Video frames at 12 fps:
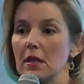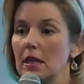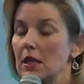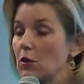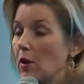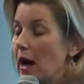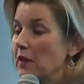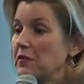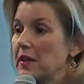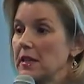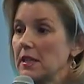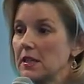in
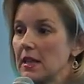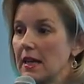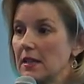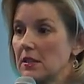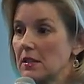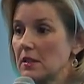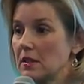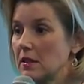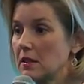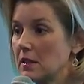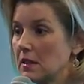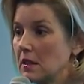crowdfunding sites,
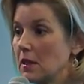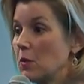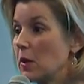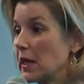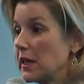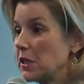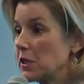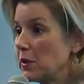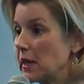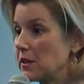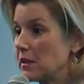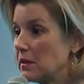we're gonna do
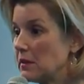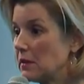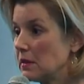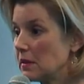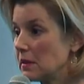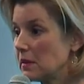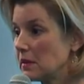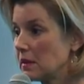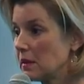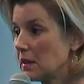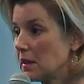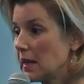it.
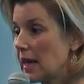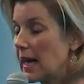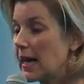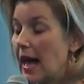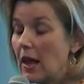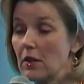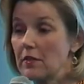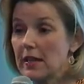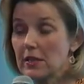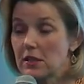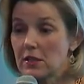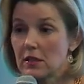At
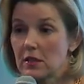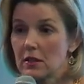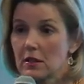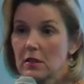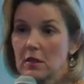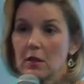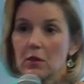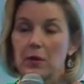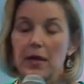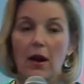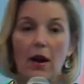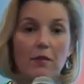Ellevest,
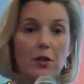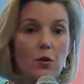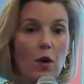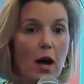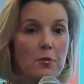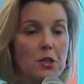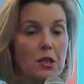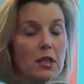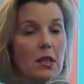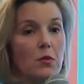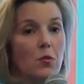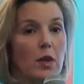we now have a new option
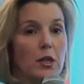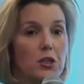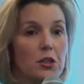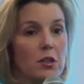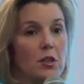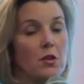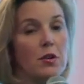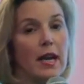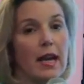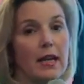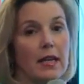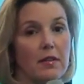in which you
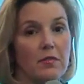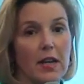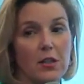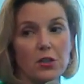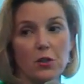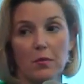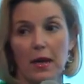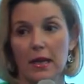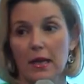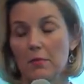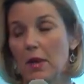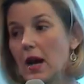can invest your
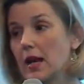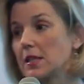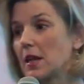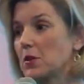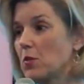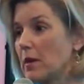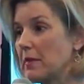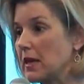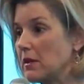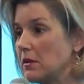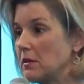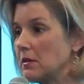money behind other women.